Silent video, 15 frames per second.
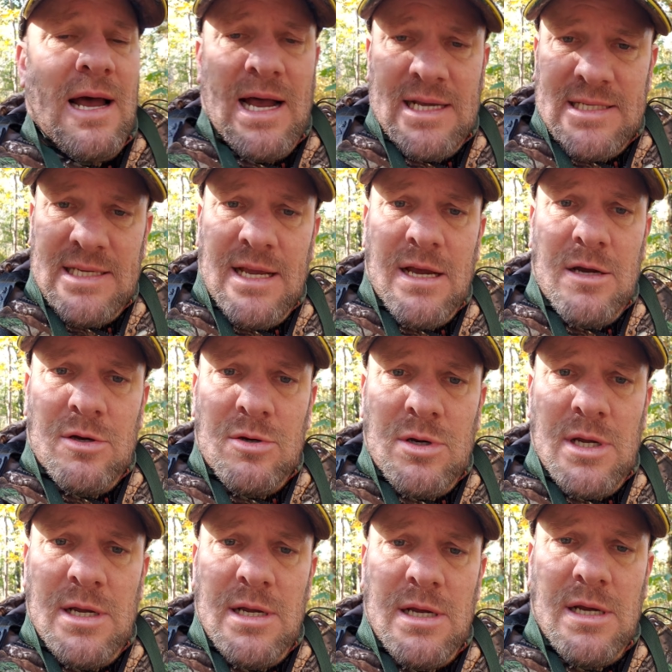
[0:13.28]
saw
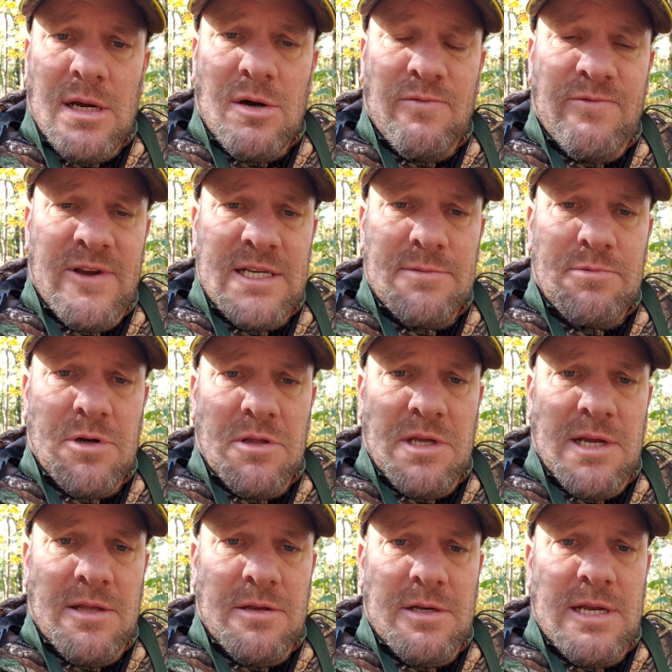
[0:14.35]
on Facebook
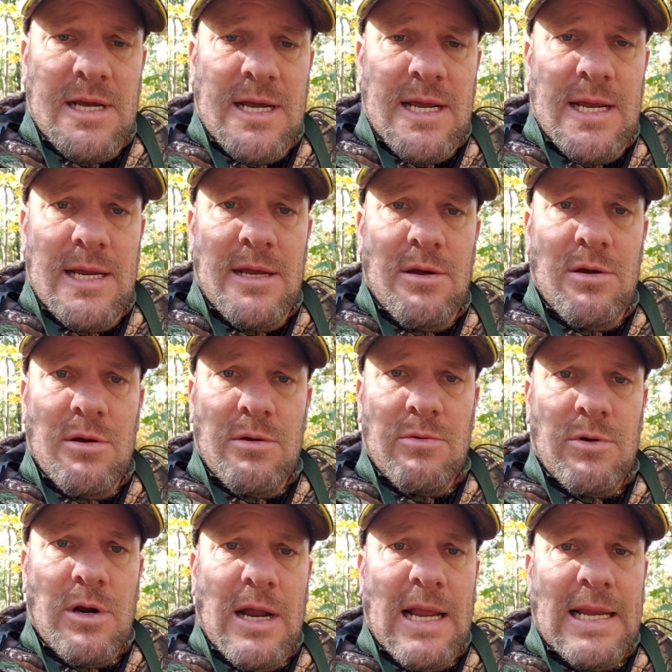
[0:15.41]
the other day
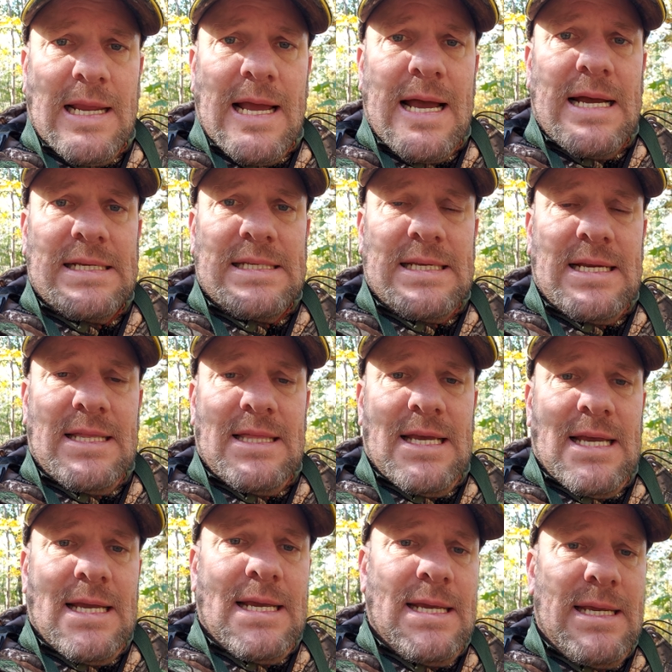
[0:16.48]
where a guy said
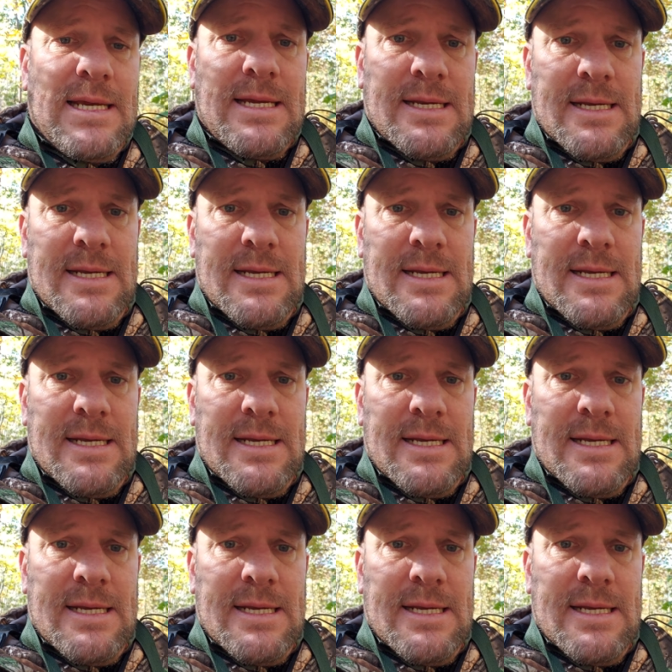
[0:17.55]
that he